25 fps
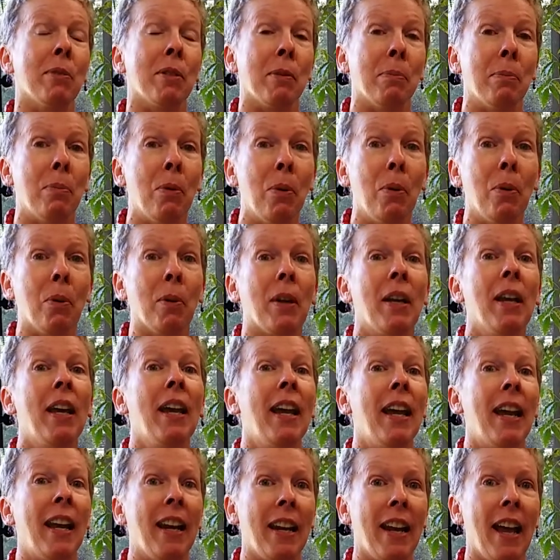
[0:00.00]
support
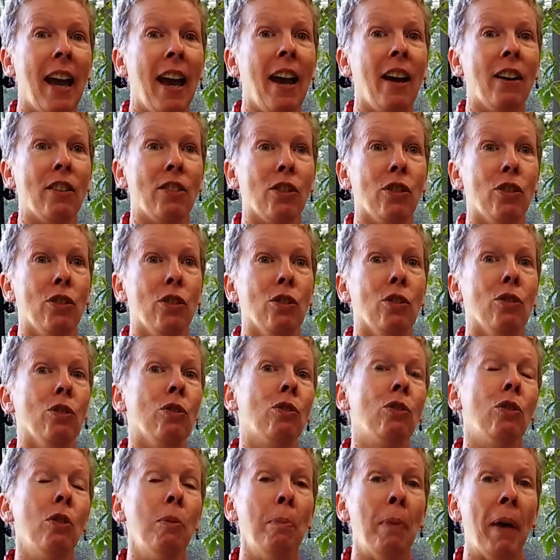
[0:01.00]
in how to do
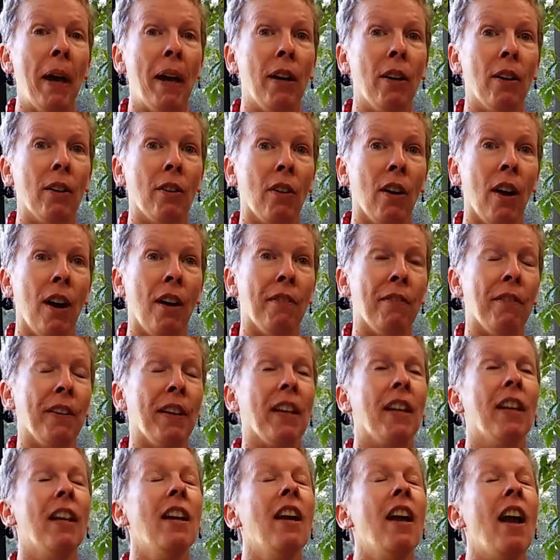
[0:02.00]
good
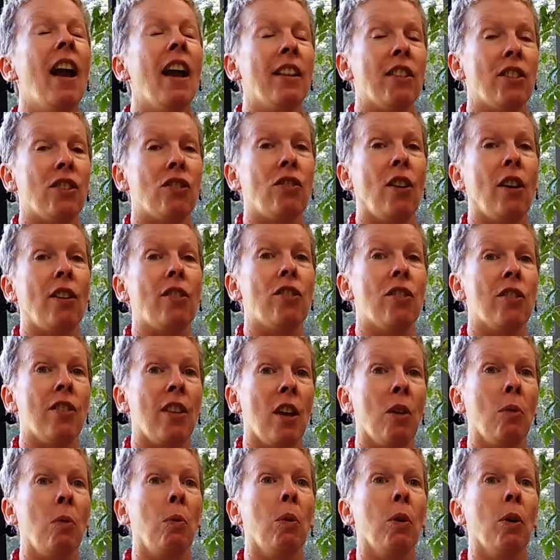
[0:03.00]
paragraphing and structure
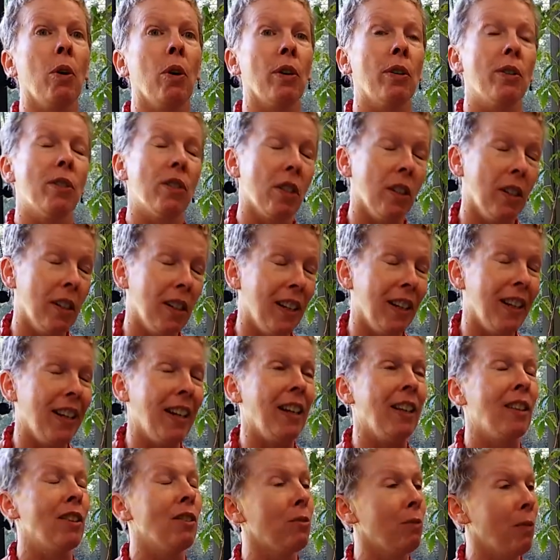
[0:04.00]
their work to
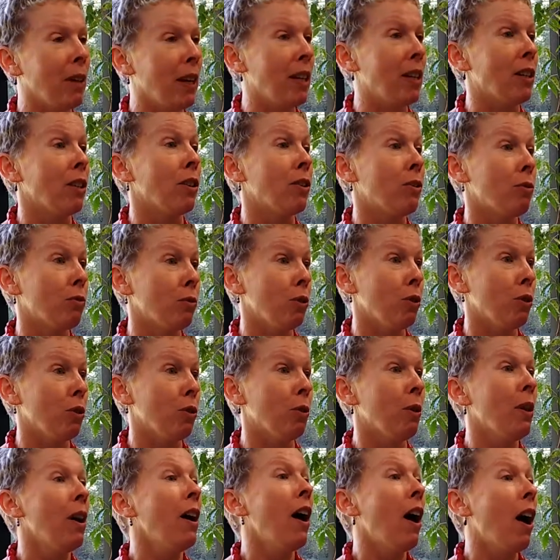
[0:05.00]
lead the reader
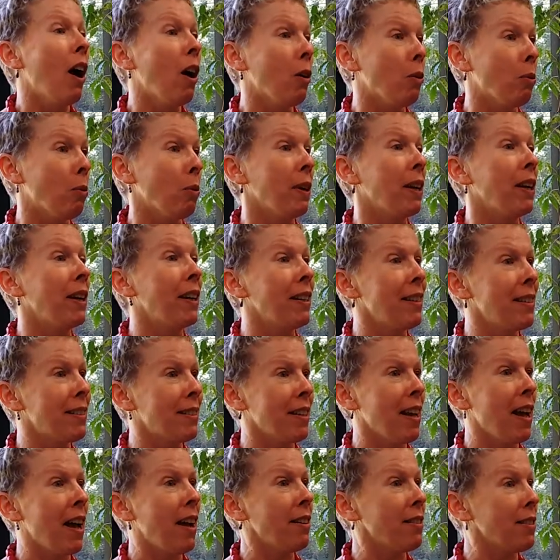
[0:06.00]
through a really
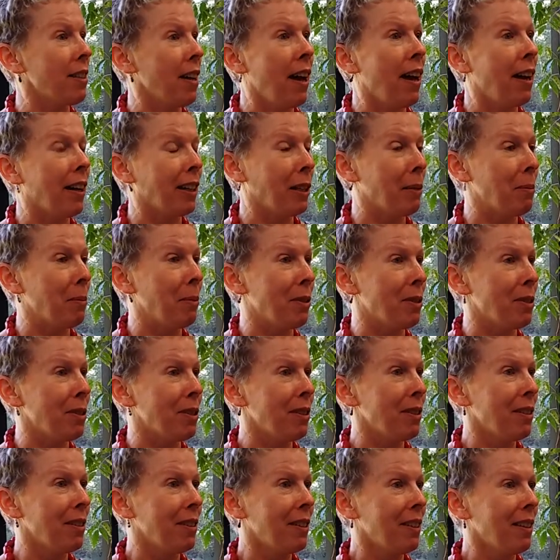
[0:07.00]
sound argument.
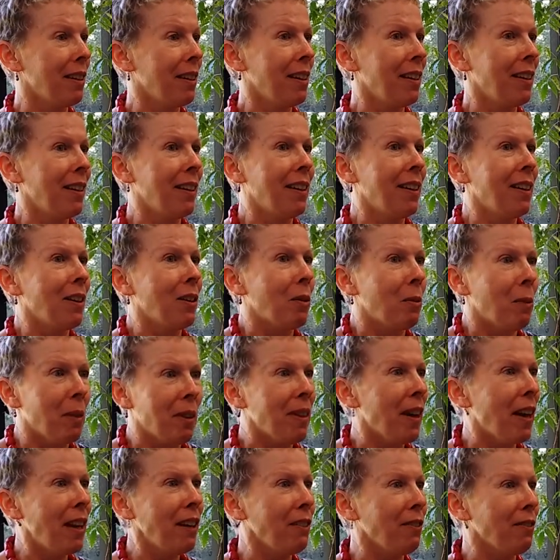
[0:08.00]
With
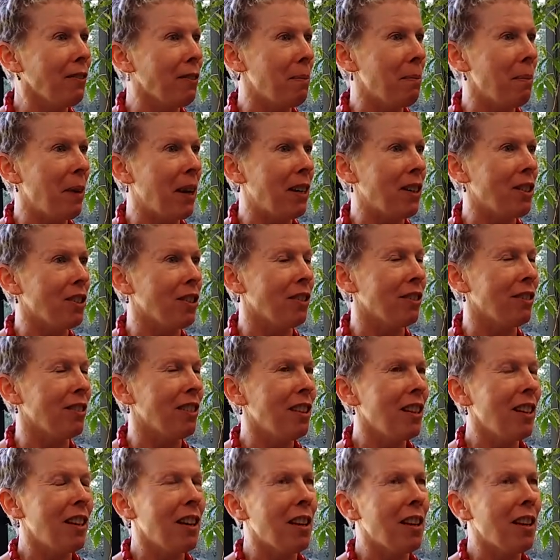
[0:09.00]
that information,